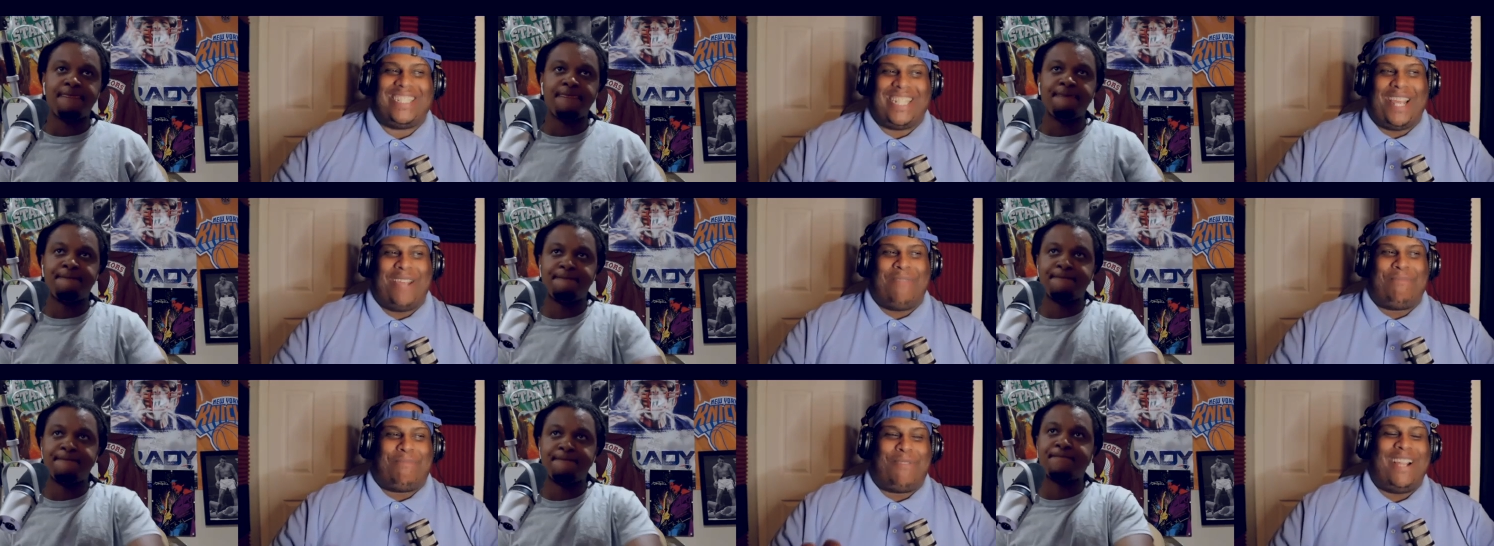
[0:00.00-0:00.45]

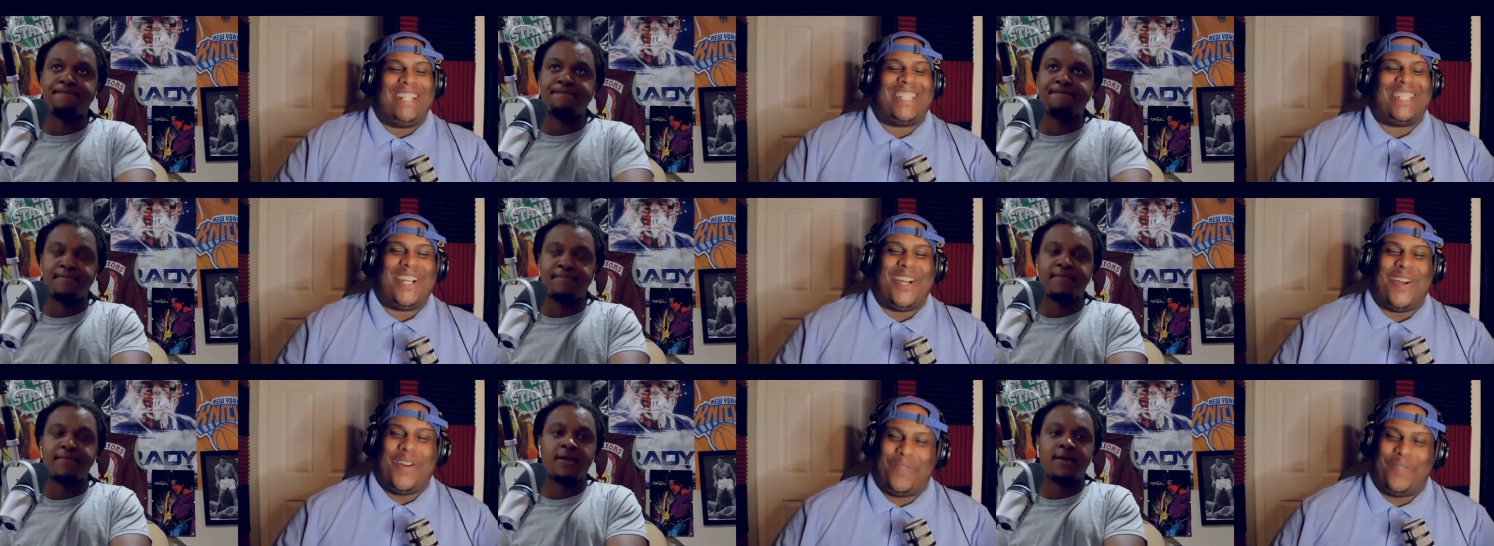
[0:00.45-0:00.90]
Speaker 1: that press
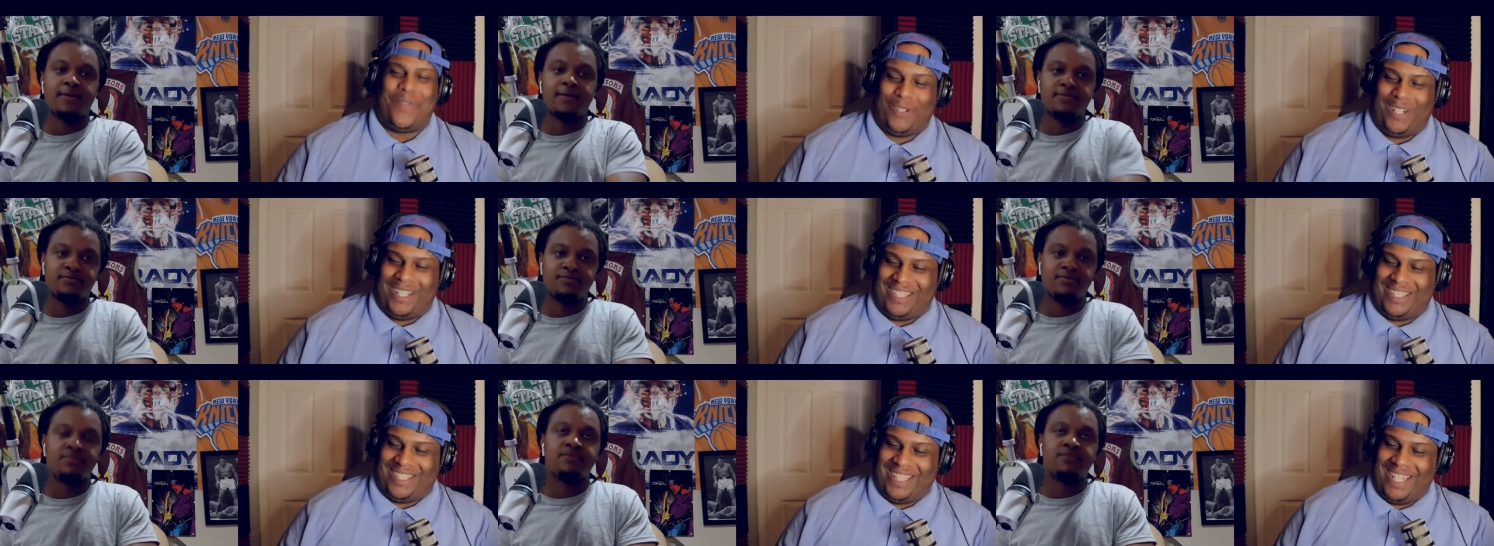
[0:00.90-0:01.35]
conference,
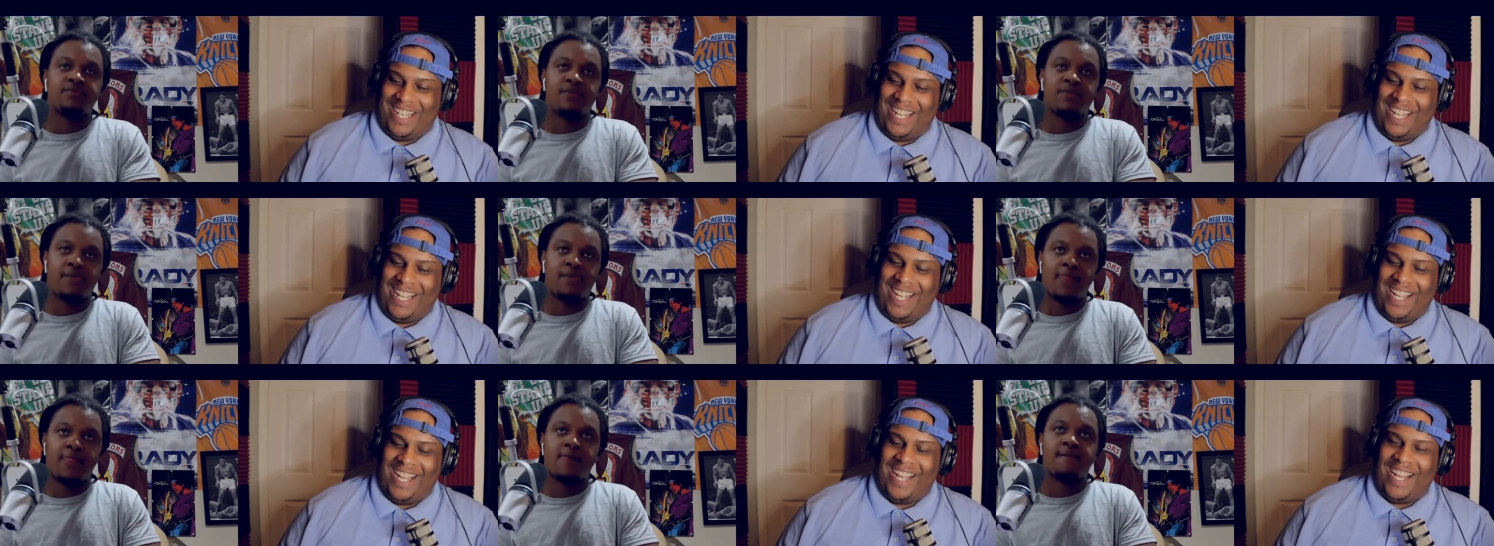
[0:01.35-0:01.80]

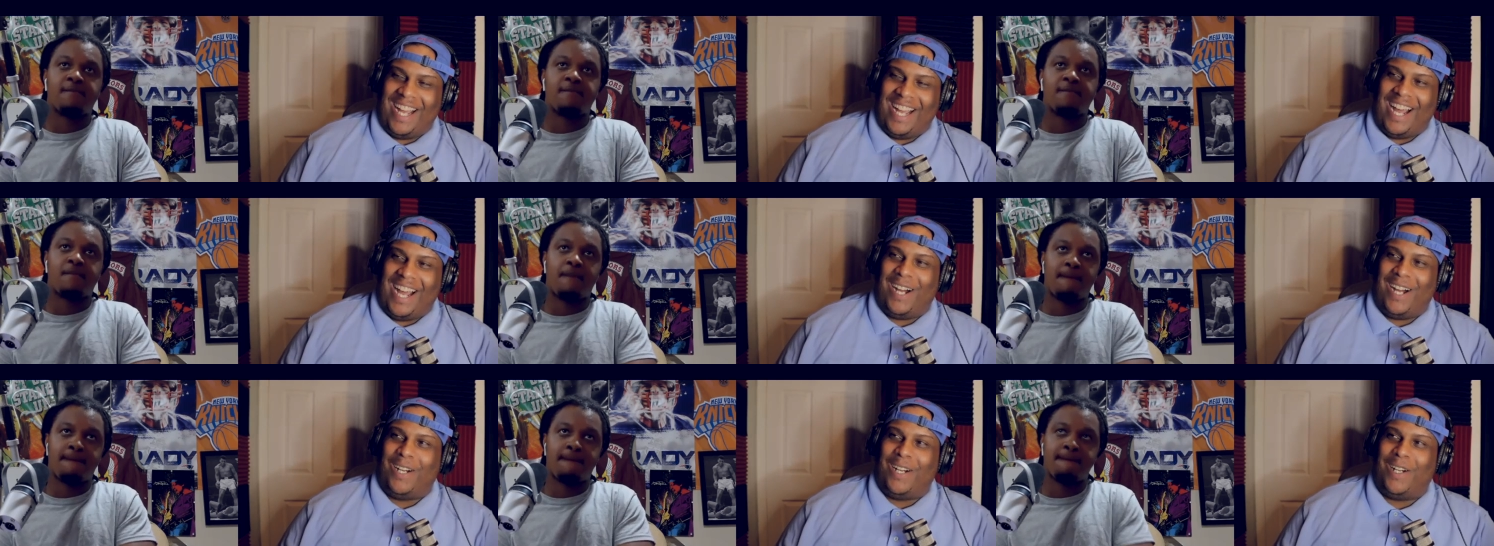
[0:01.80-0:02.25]

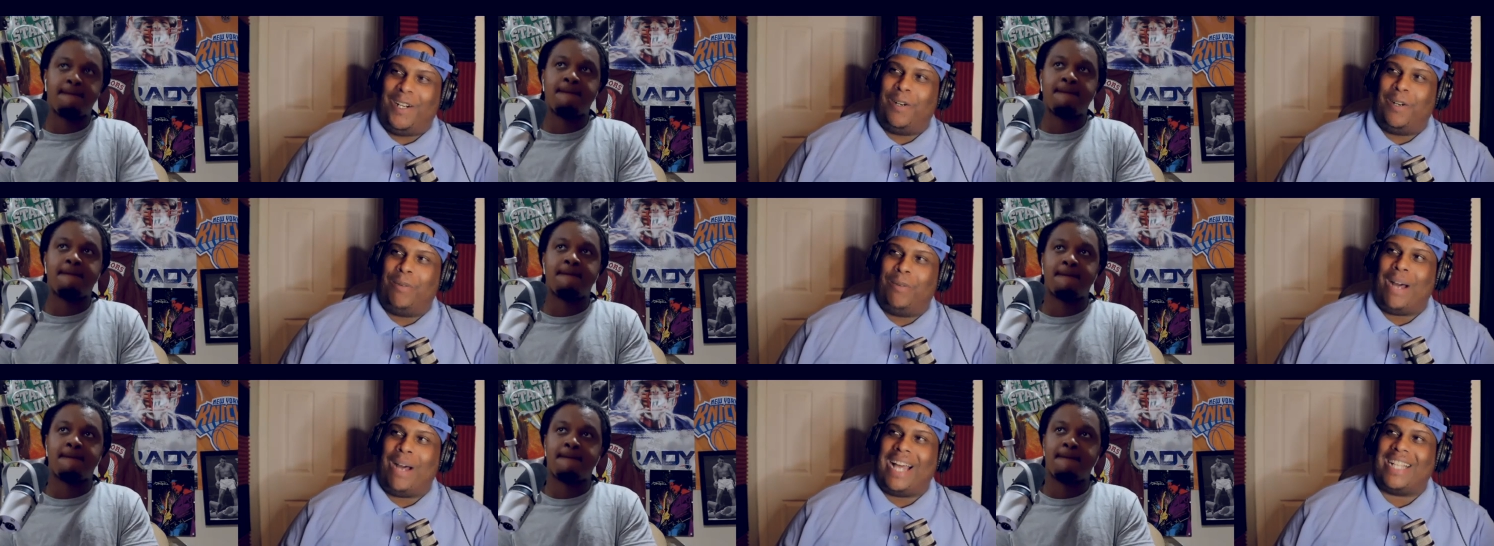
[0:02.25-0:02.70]
um,
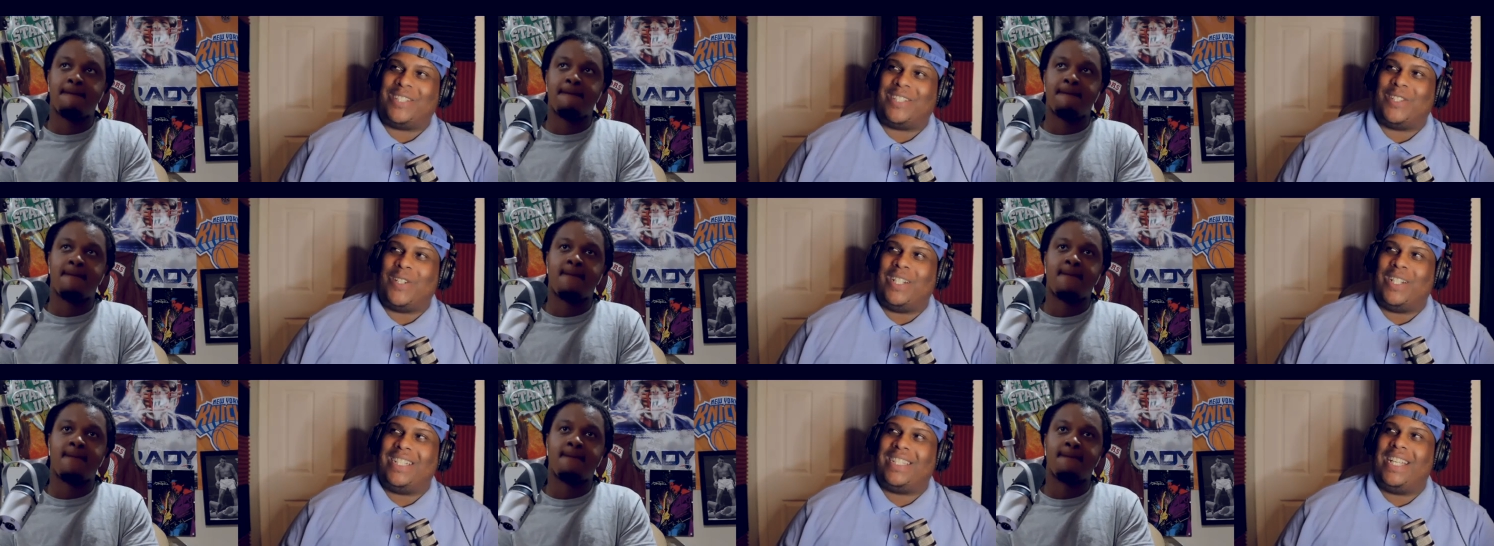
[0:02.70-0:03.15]
I
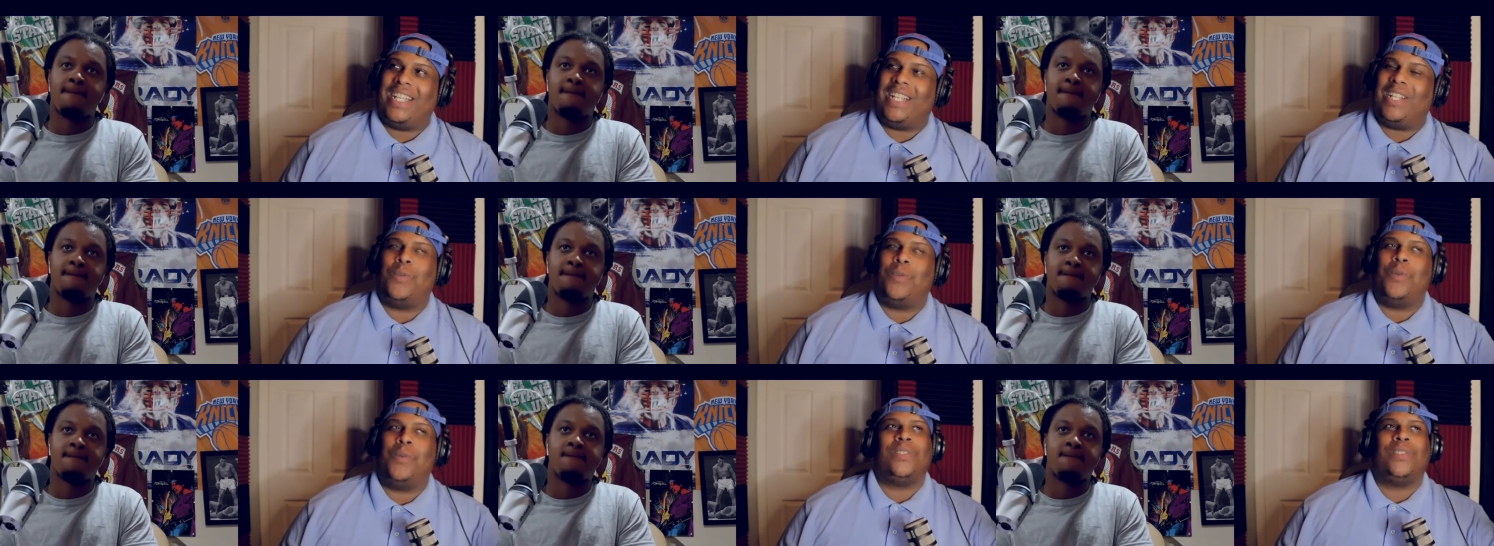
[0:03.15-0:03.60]
started thinking, what
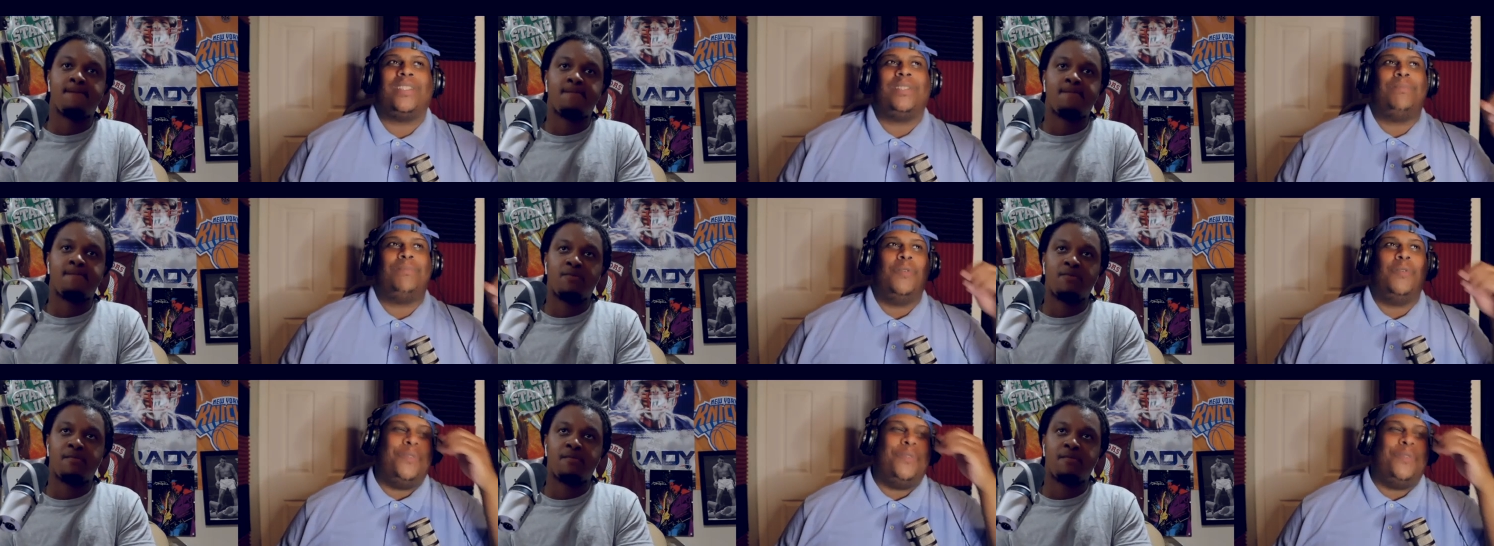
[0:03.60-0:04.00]
was the movie